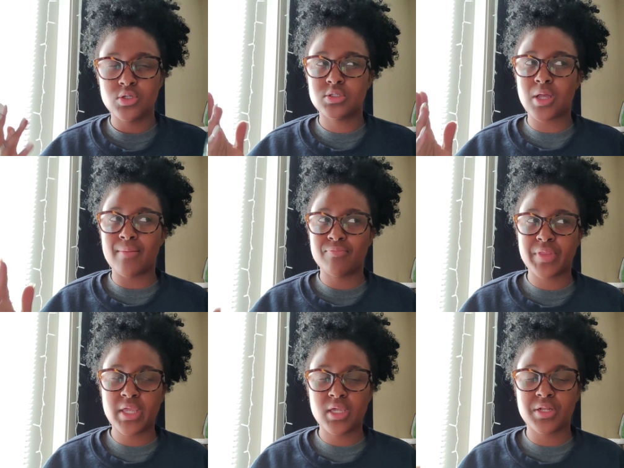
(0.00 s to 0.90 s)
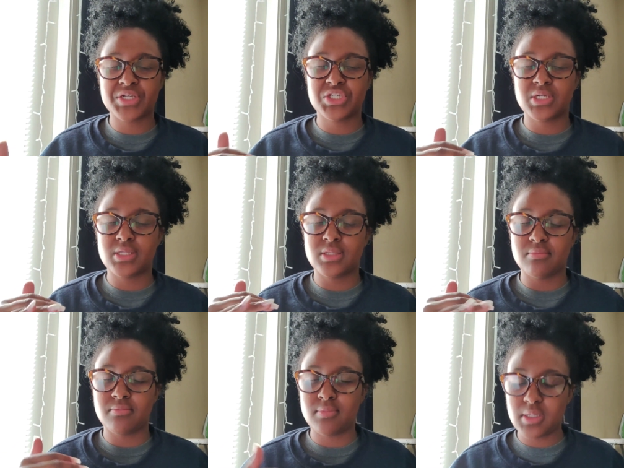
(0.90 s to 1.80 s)
so I'm thinking I should get
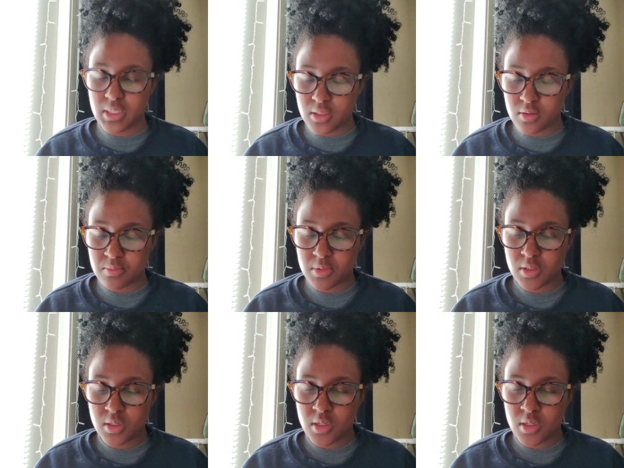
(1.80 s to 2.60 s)
the medium